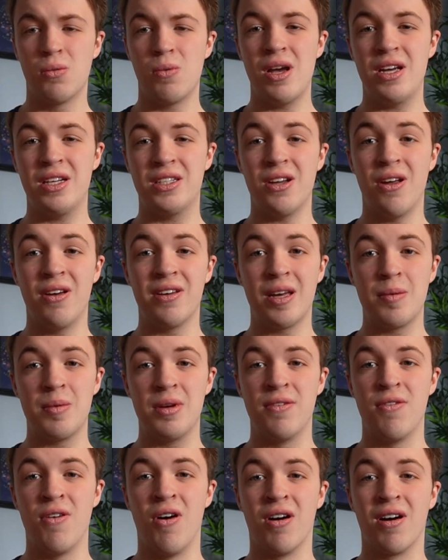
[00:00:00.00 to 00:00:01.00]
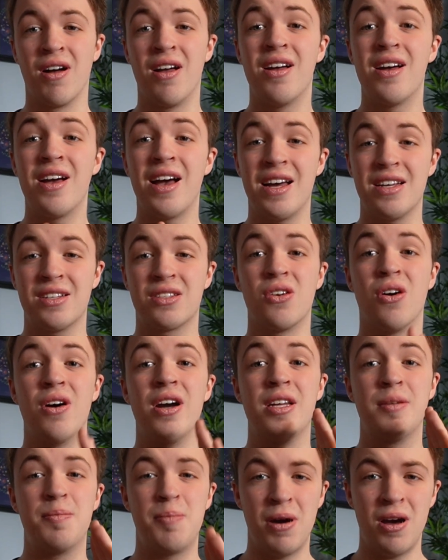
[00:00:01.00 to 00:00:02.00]
which don't get me wrong, has
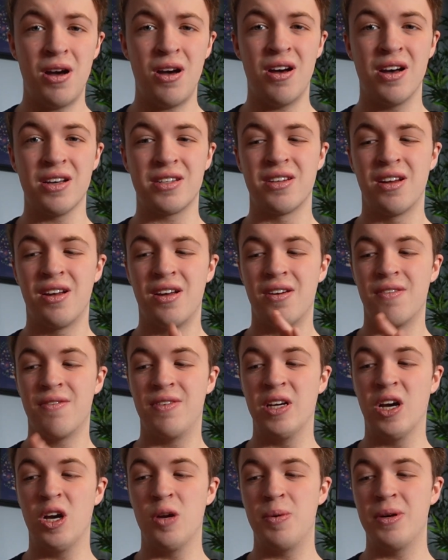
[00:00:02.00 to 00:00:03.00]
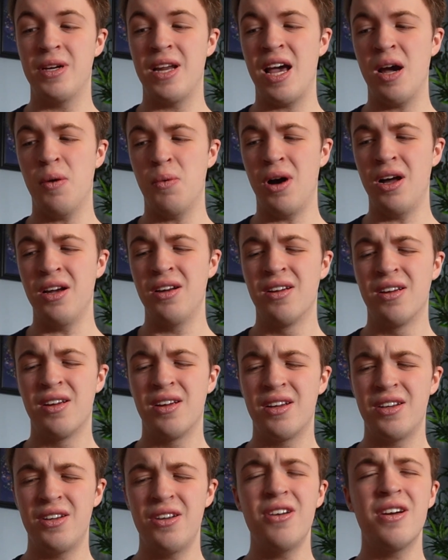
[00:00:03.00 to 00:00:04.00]
got its perks, the open air one,
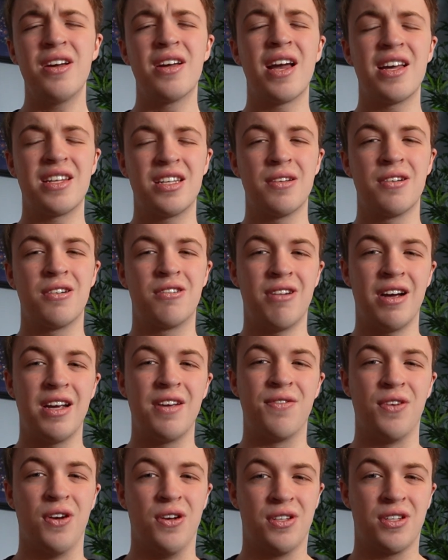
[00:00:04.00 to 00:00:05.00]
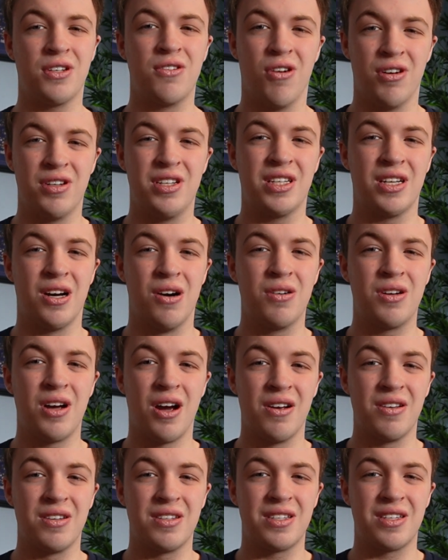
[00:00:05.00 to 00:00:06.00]
you can get some great views across the Gold
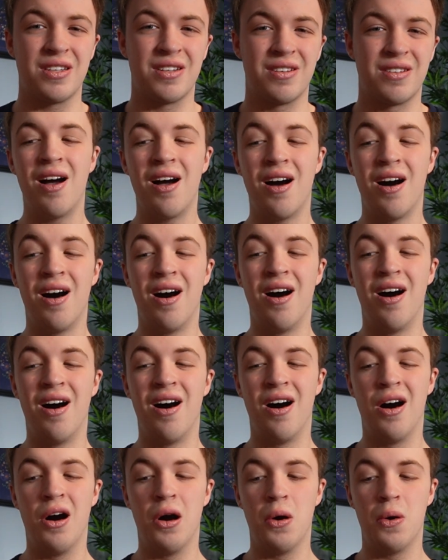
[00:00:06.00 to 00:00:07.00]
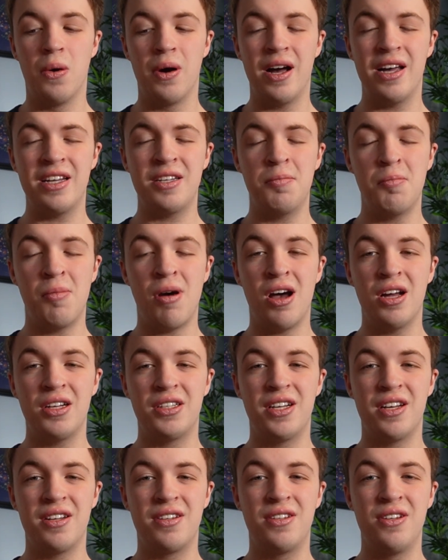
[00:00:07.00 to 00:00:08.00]
Coast. Oh, as
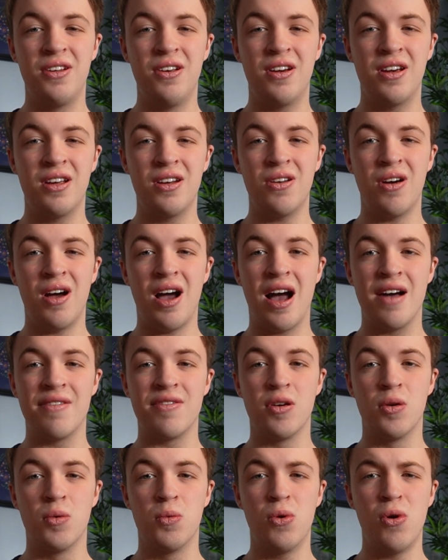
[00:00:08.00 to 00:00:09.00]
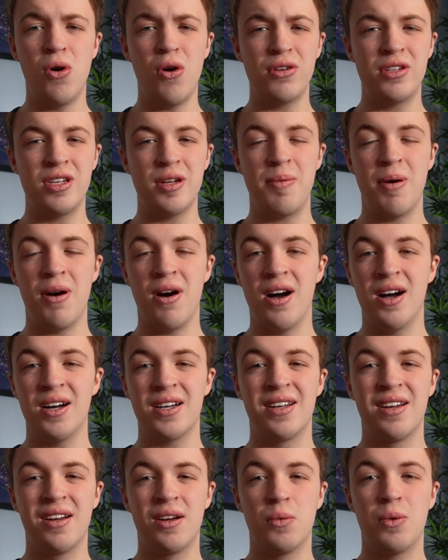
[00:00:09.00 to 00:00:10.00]
much as you cannot have a water
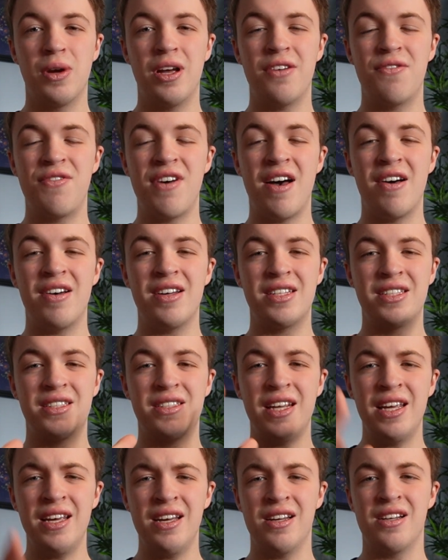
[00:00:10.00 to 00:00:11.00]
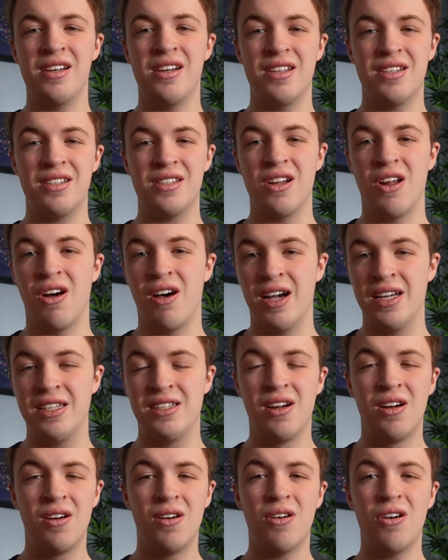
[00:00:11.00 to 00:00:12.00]
park without a singular slide
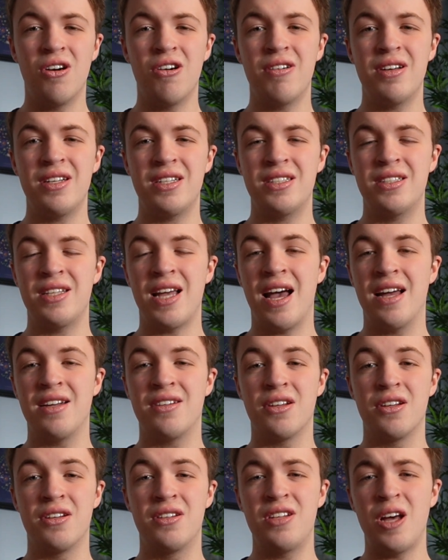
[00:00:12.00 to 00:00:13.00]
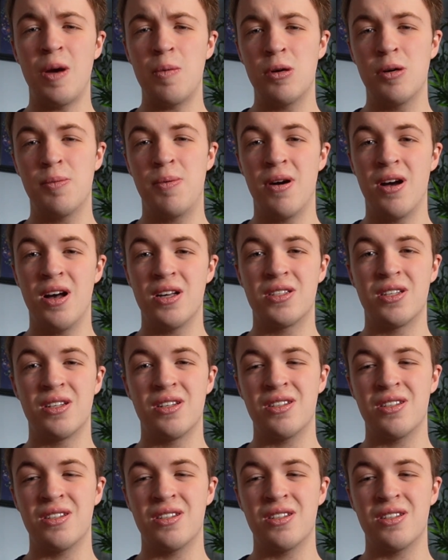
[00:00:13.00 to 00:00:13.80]
or a standard double-person